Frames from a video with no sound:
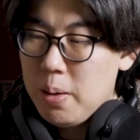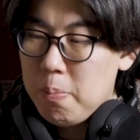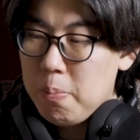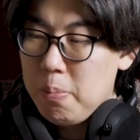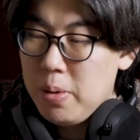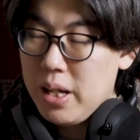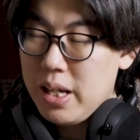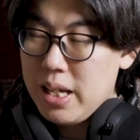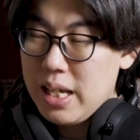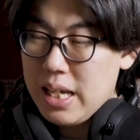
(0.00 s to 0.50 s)

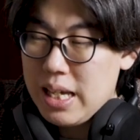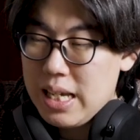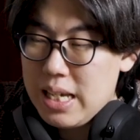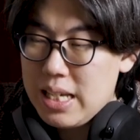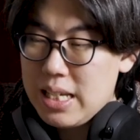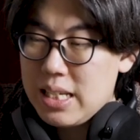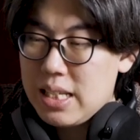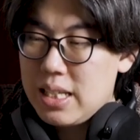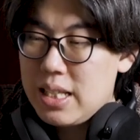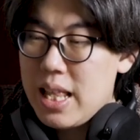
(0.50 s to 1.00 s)
But
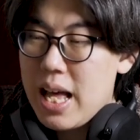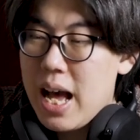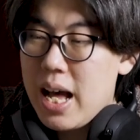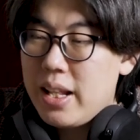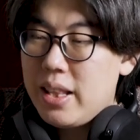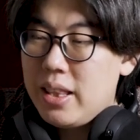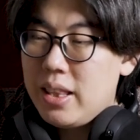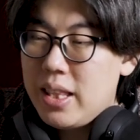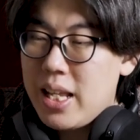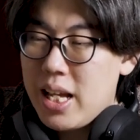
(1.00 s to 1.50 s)
is
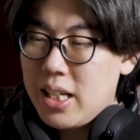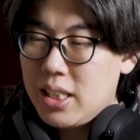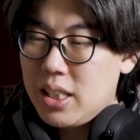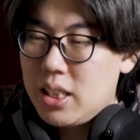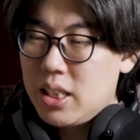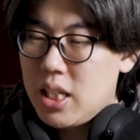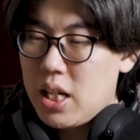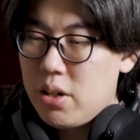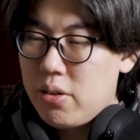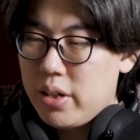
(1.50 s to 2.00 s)
that
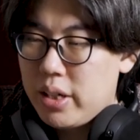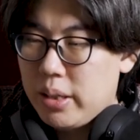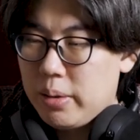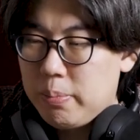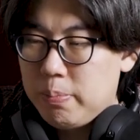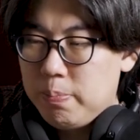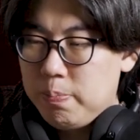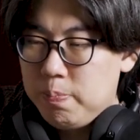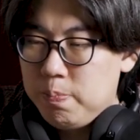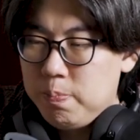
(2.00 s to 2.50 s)
necessary?
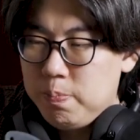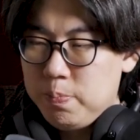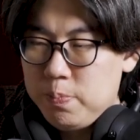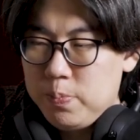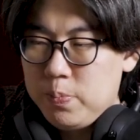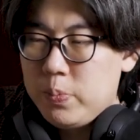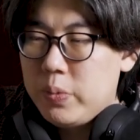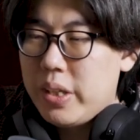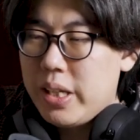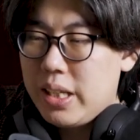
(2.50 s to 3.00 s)

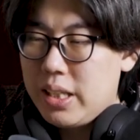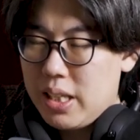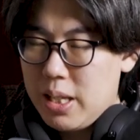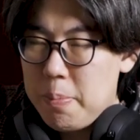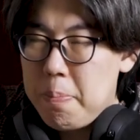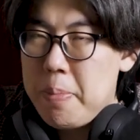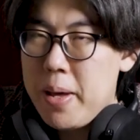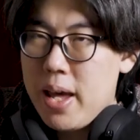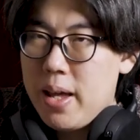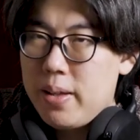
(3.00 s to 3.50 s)
It
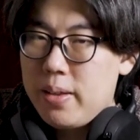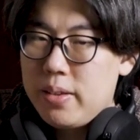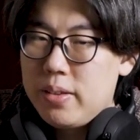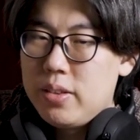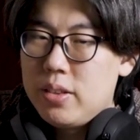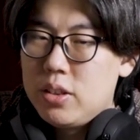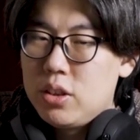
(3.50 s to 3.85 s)
depends.